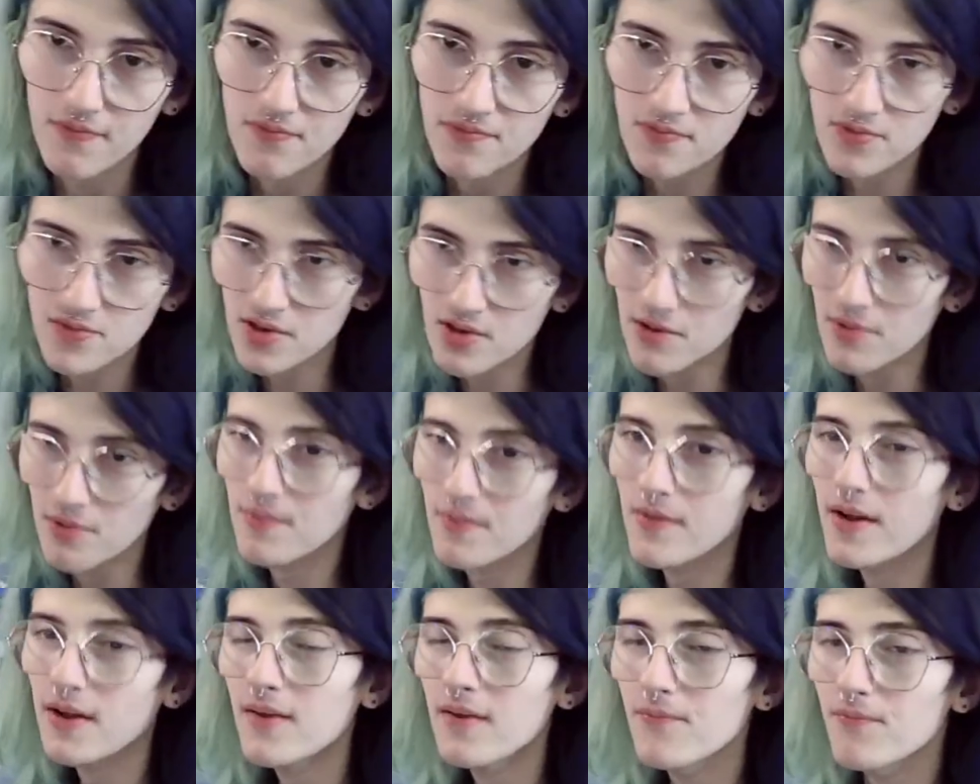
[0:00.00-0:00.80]
So,
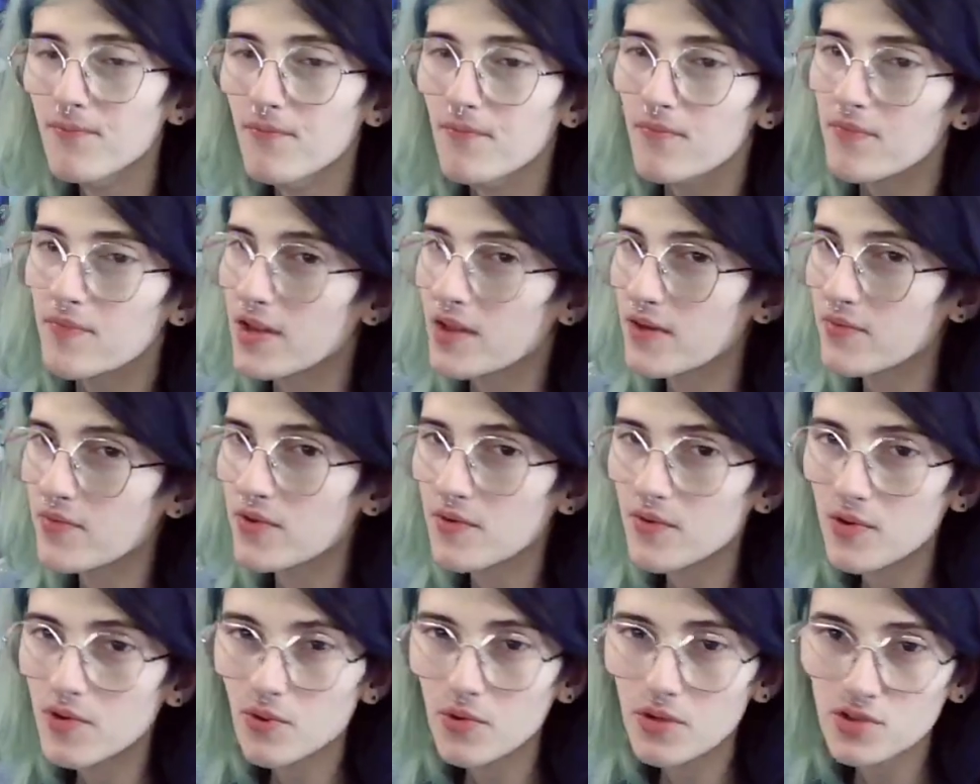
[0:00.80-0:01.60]
if you have
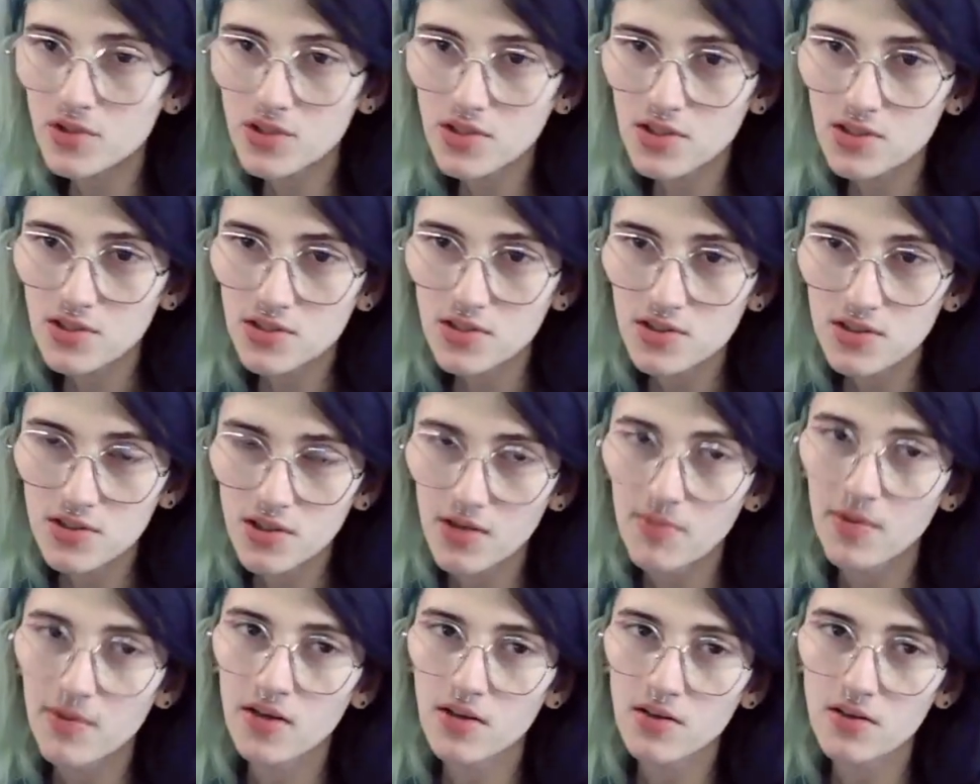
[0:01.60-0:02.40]
any questions,
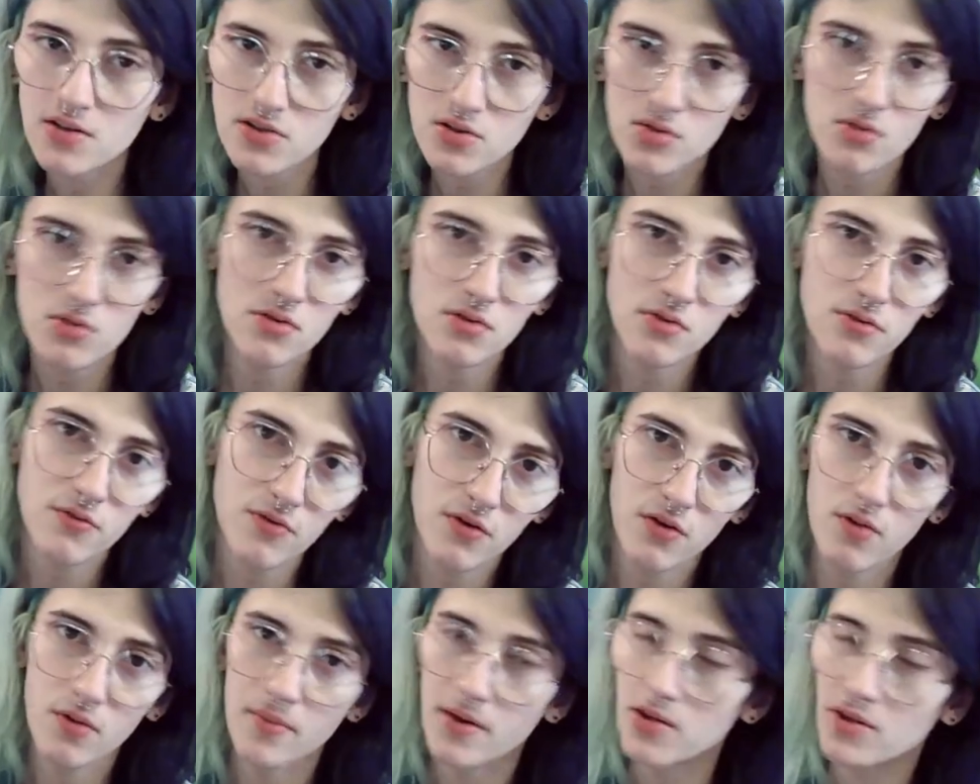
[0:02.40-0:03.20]
DM me on Discord,
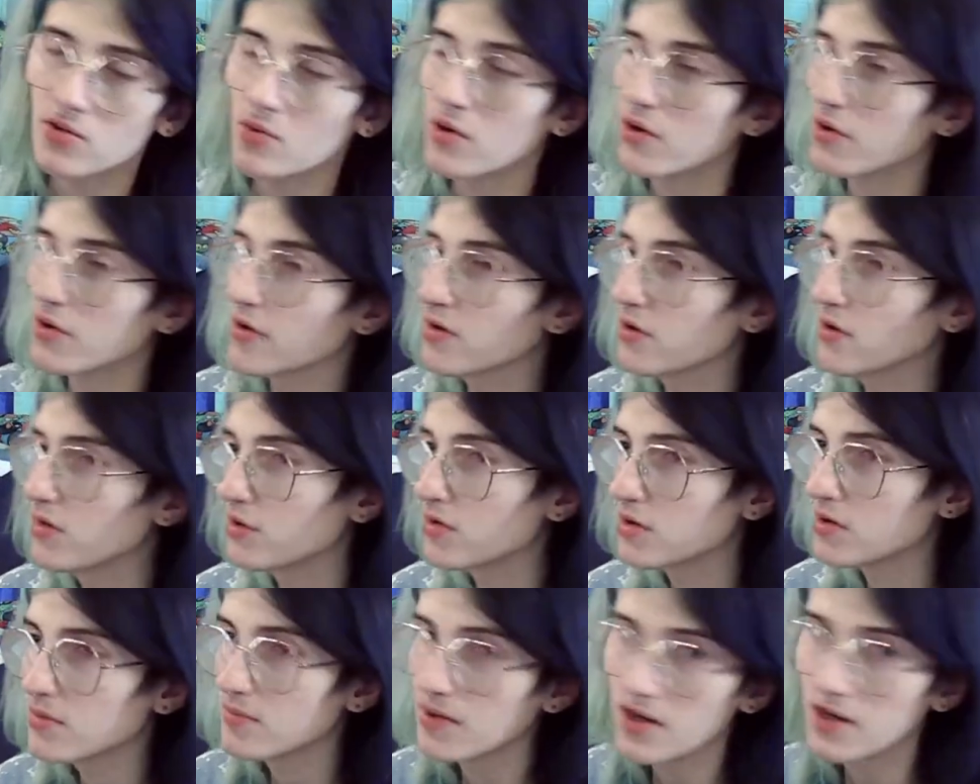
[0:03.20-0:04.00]
follow my Twitter,
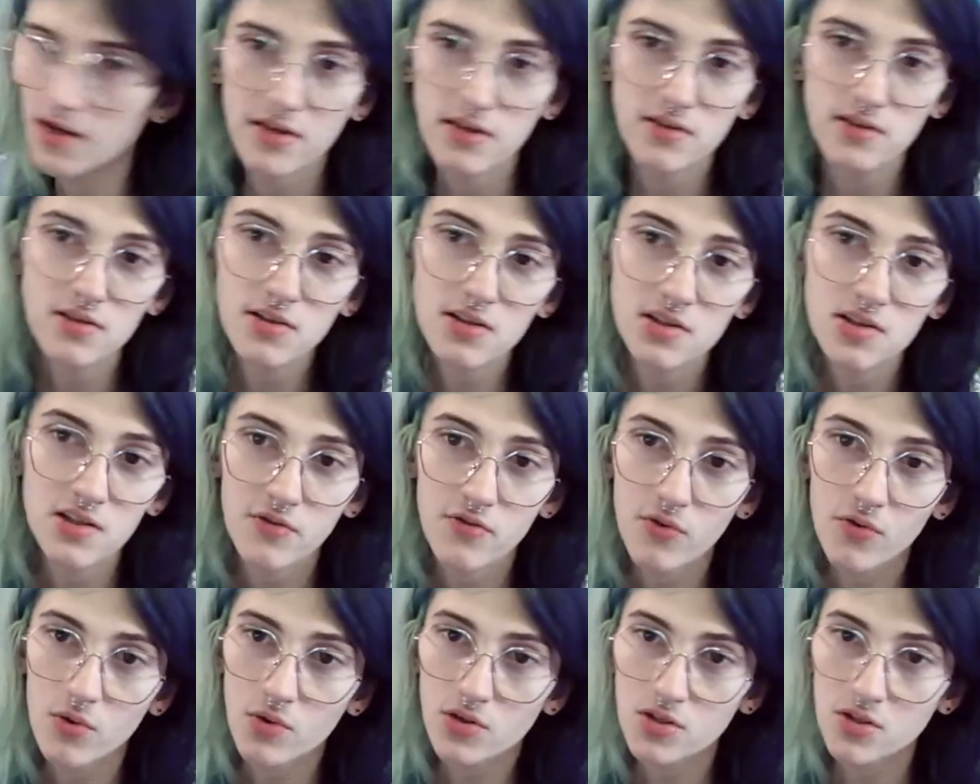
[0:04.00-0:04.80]
look at my
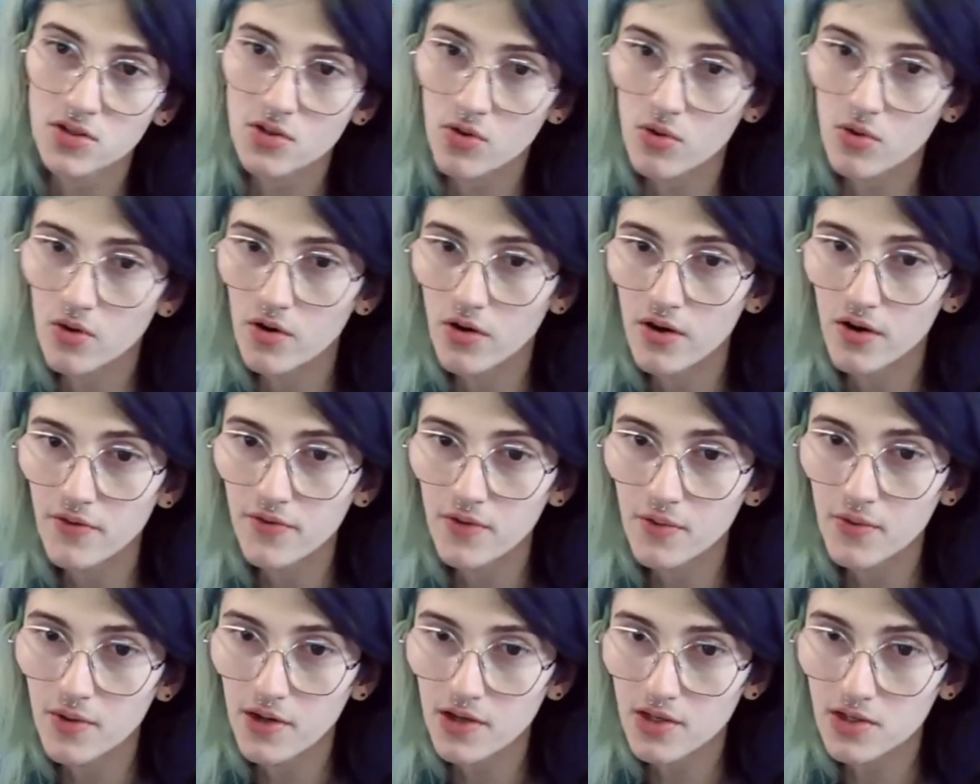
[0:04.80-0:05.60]
N64 store if
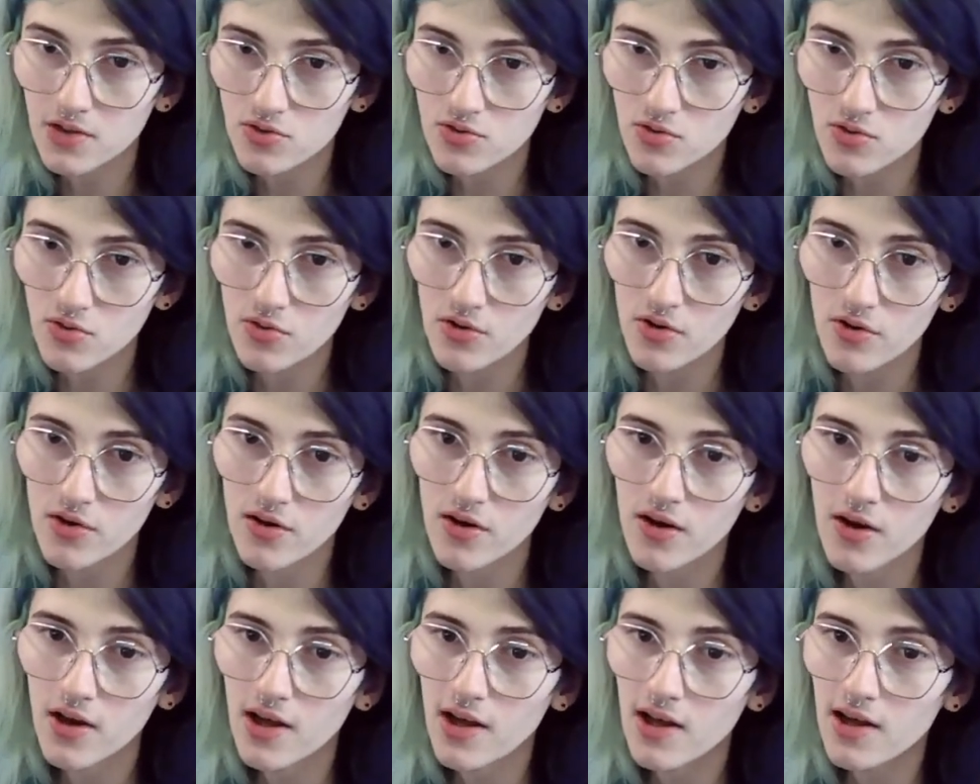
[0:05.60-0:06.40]
you want a controller.
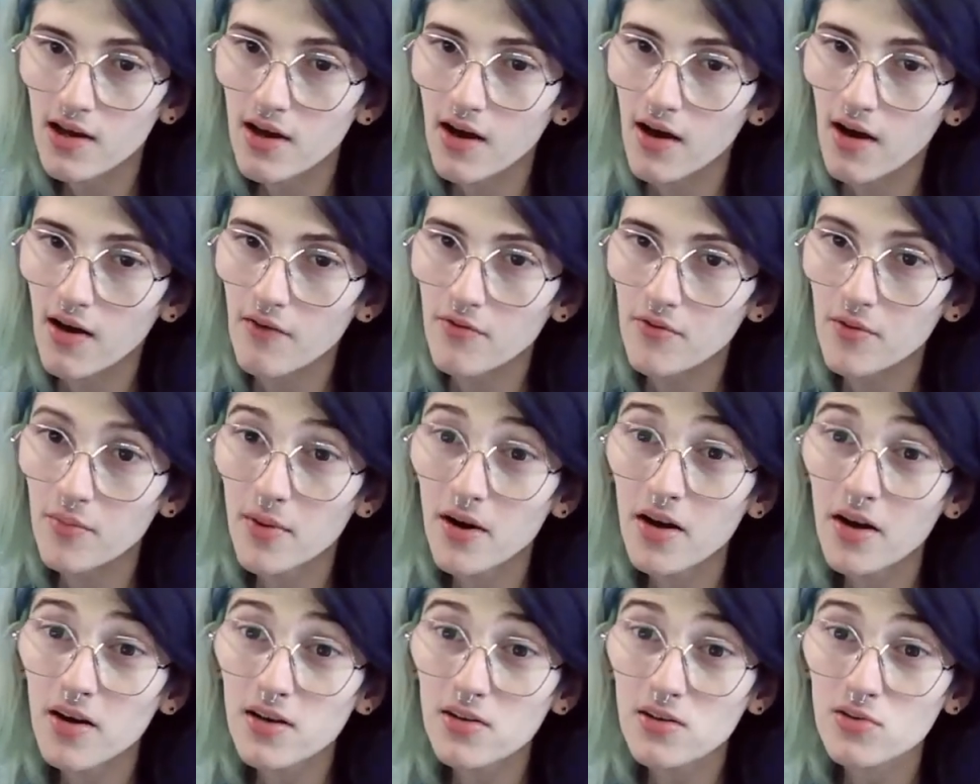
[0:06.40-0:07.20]
Uh, if you
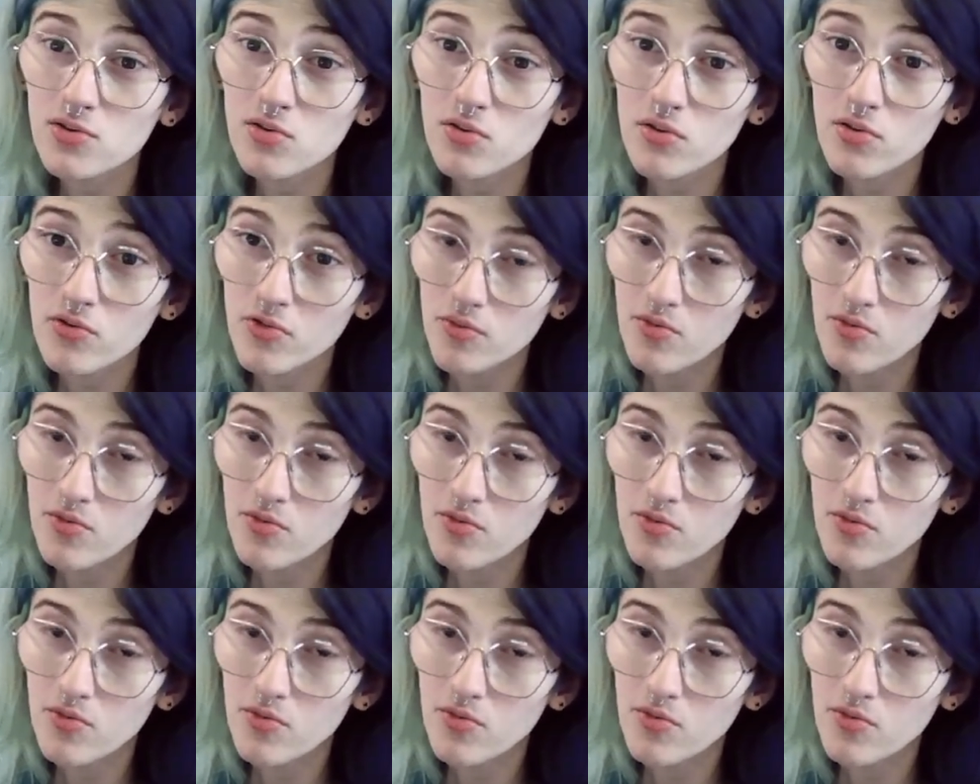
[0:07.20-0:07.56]
buy a controller from